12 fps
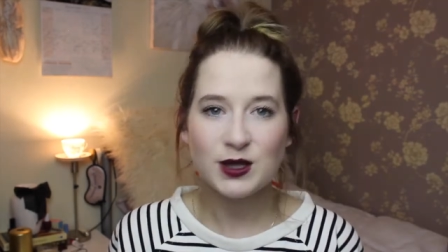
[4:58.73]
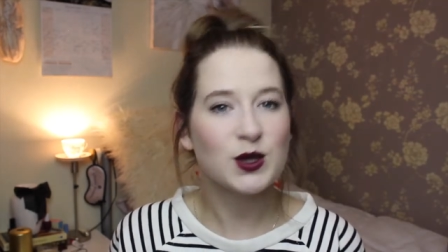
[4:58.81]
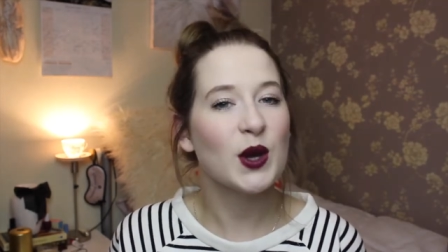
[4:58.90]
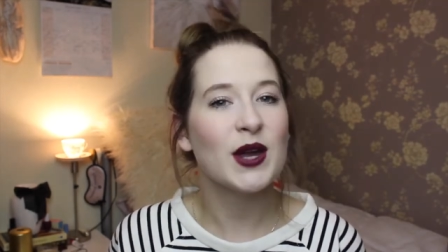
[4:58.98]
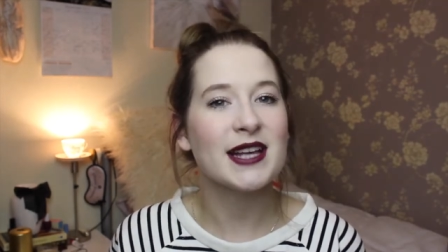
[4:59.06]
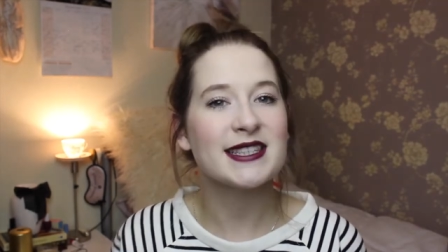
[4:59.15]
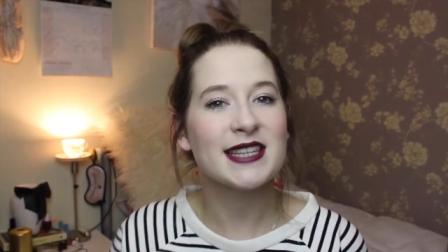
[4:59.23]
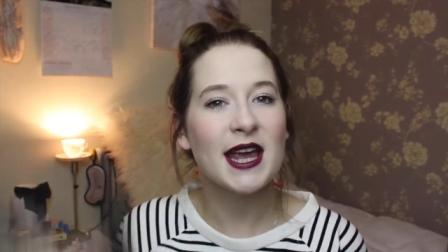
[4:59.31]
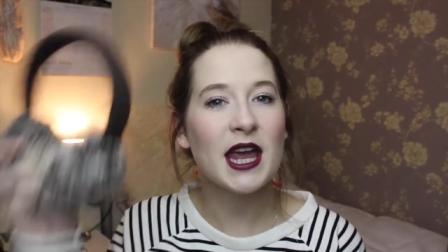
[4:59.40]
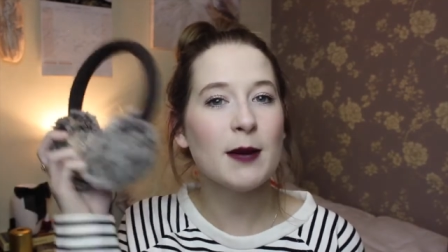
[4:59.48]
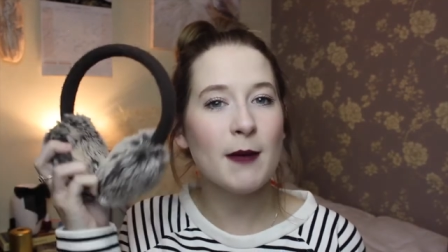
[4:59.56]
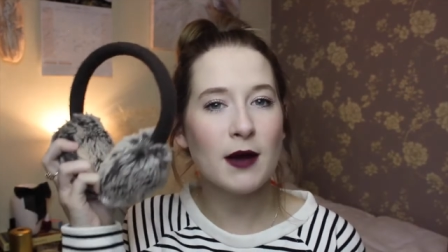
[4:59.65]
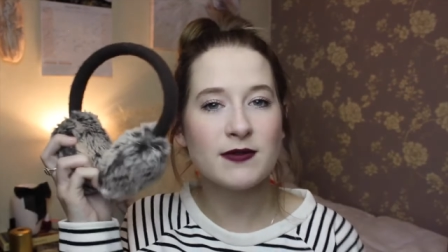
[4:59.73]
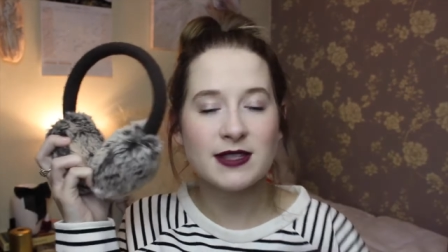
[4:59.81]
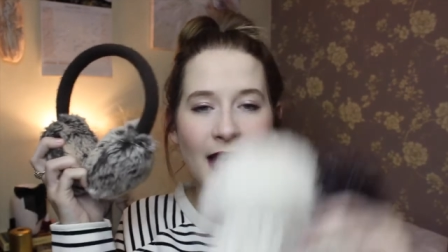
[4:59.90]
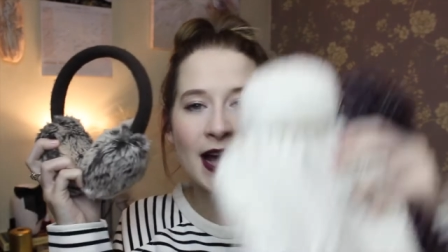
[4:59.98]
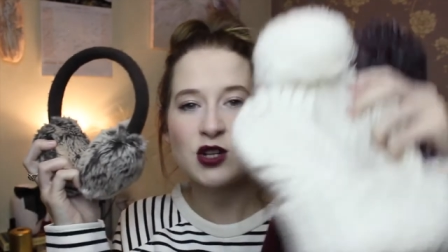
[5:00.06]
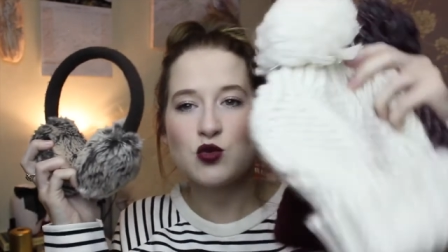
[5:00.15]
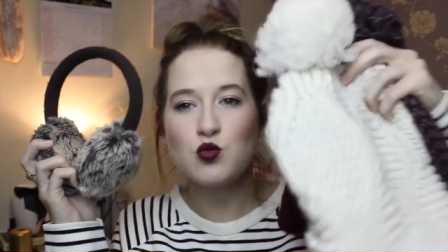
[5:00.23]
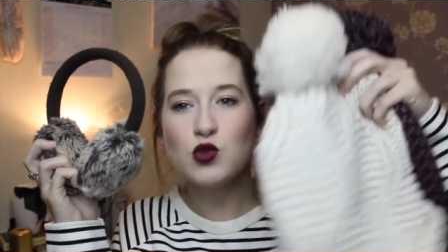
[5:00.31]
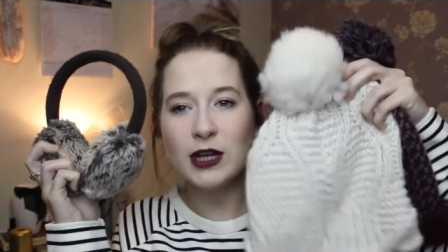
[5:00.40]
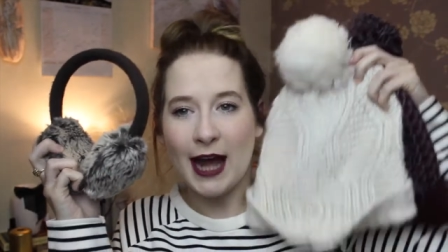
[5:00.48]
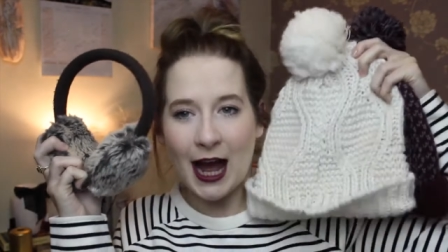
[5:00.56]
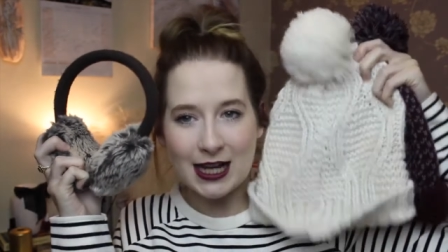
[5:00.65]
So yes, earmuffs and
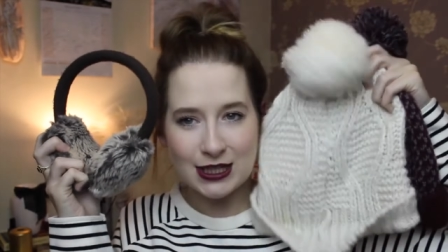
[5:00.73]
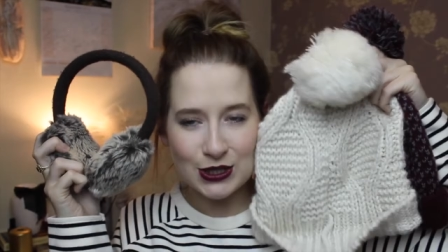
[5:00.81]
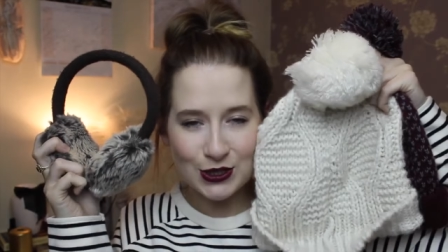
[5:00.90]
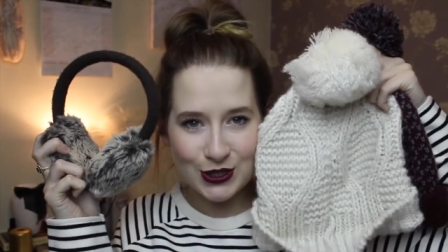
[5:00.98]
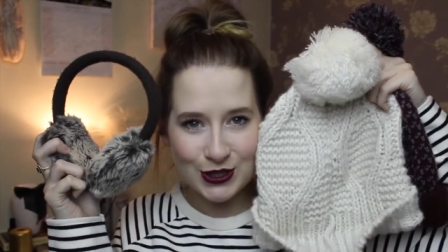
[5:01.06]
woolly hats.